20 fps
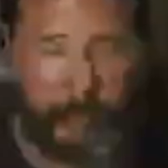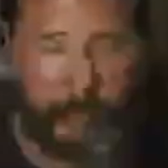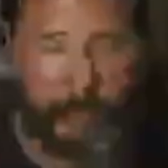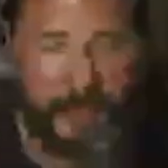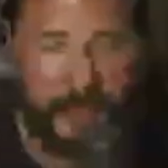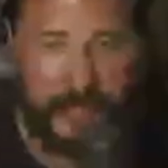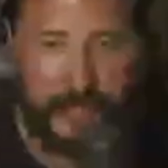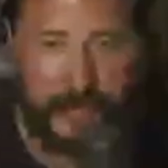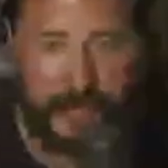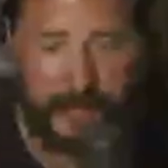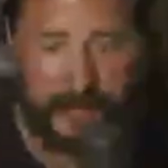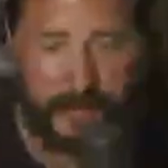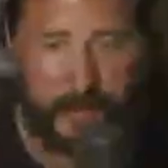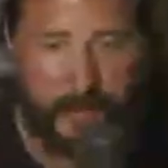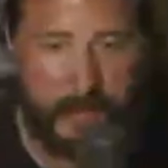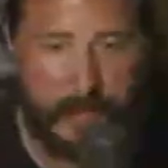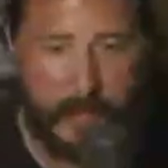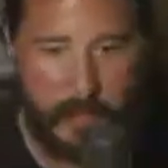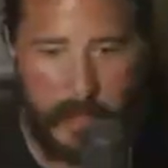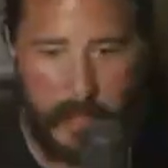test is going to
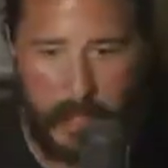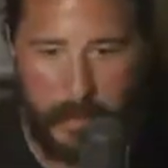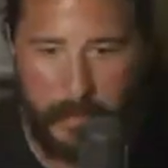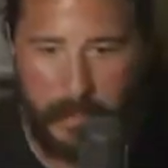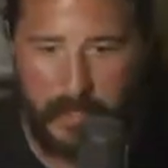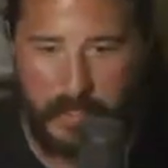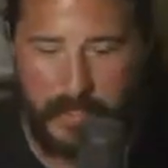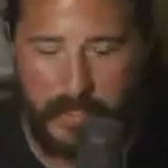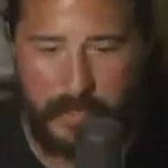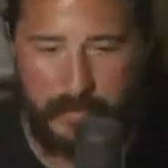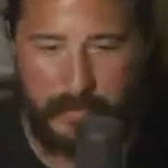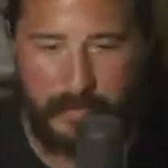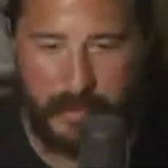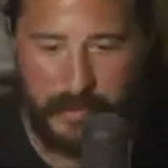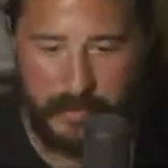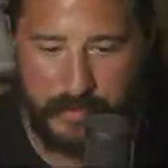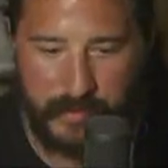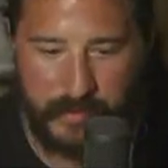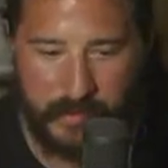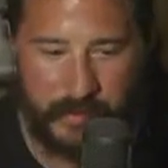be when I'm on
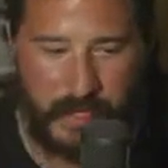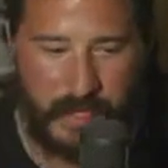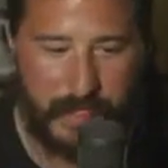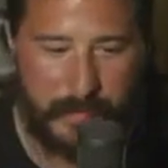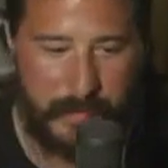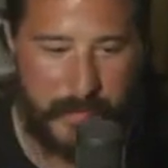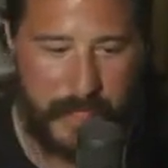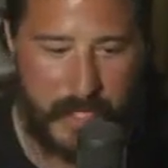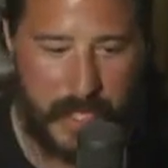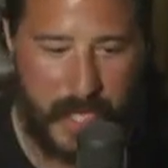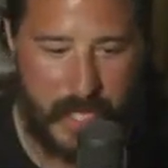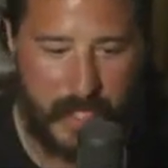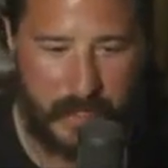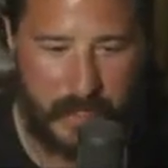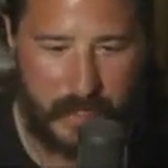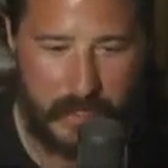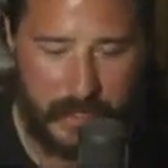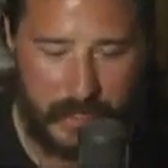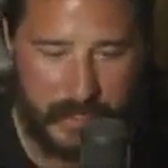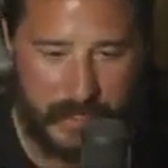defense because I am not
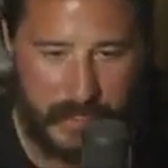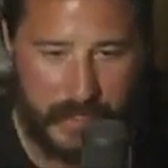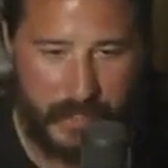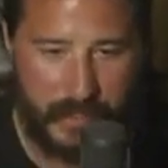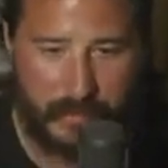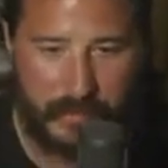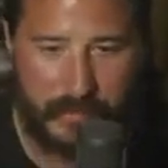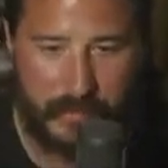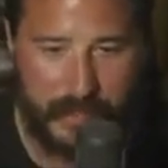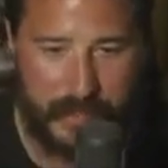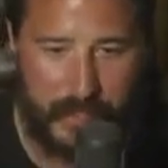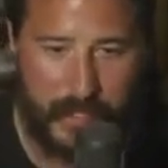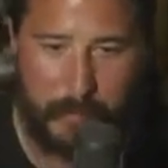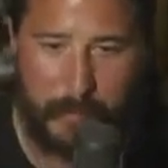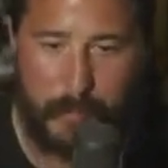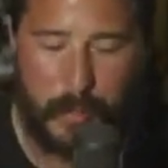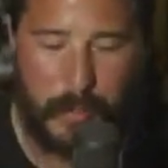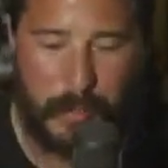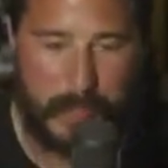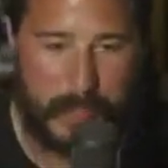good at that. And I'm
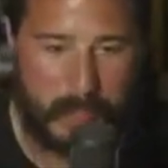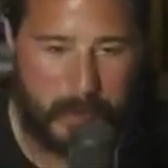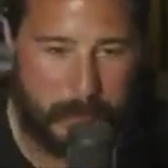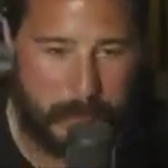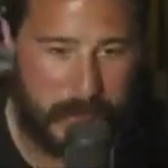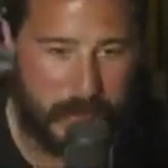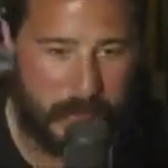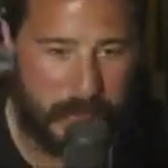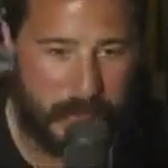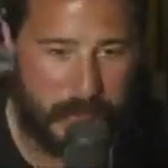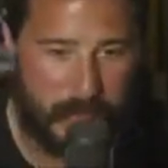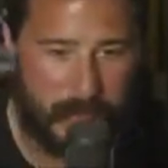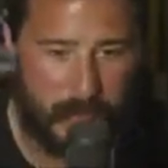probably going to piss off a